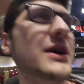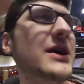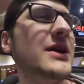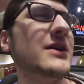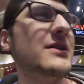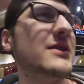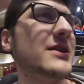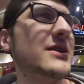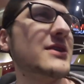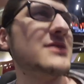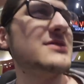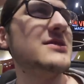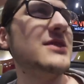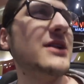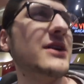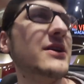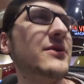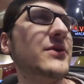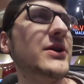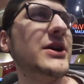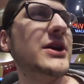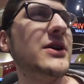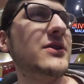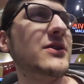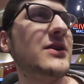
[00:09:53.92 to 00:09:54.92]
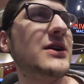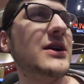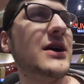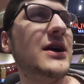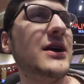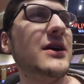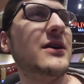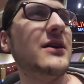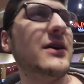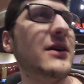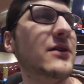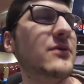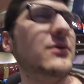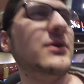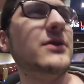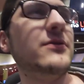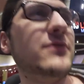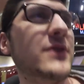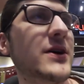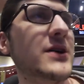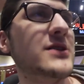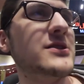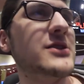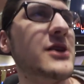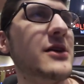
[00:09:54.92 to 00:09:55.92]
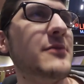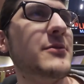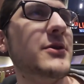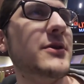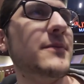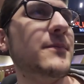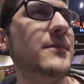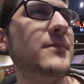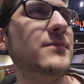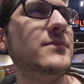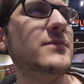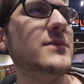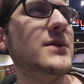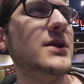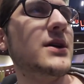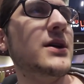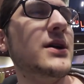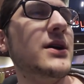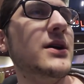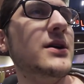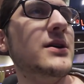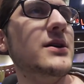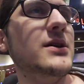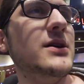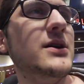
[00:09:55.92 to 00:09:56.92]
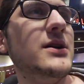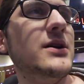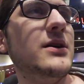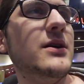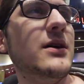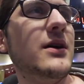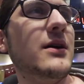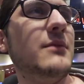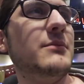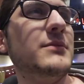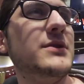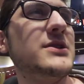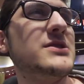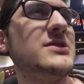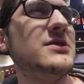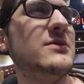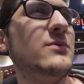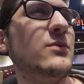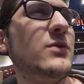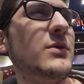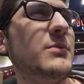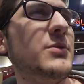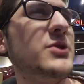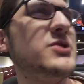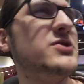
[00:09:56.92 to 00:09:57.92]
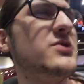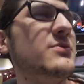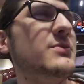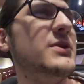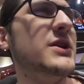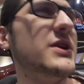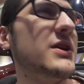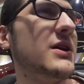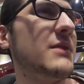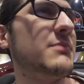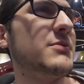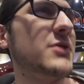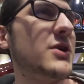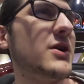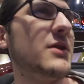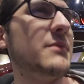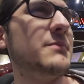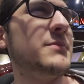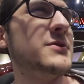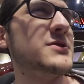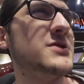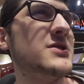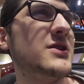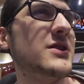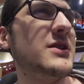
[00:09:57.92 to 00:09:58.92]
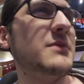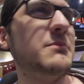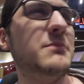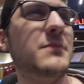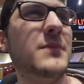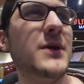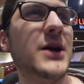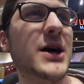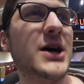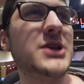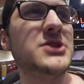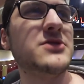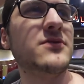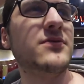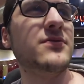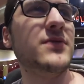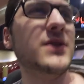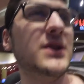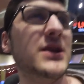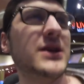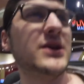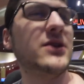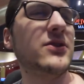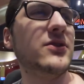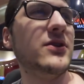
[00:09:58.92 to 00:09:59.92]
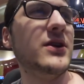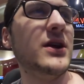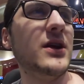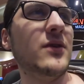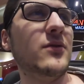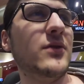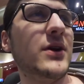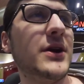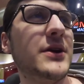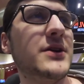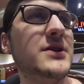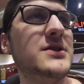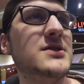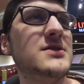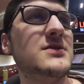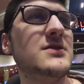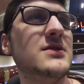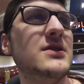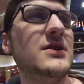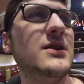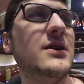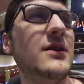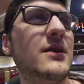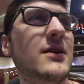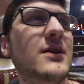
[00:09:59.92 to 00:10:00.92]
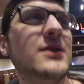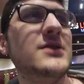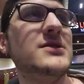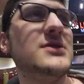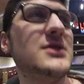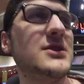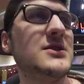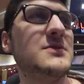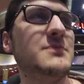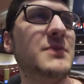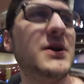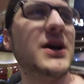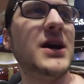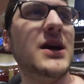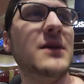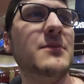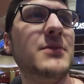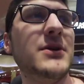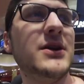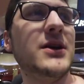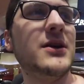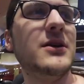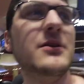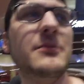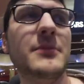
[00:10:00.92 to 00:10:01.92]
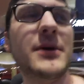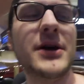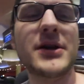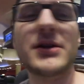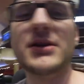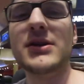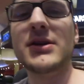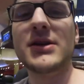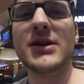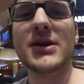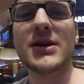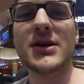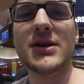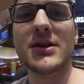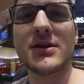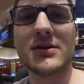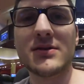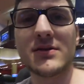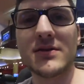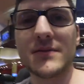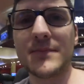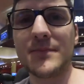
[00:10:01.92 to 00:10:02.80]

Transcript: K, like there's another one hundred K high roller final table. Um, there's one point two million up top. It's not a larger field, like thirty-eight runners and six paid, but they're in the money, and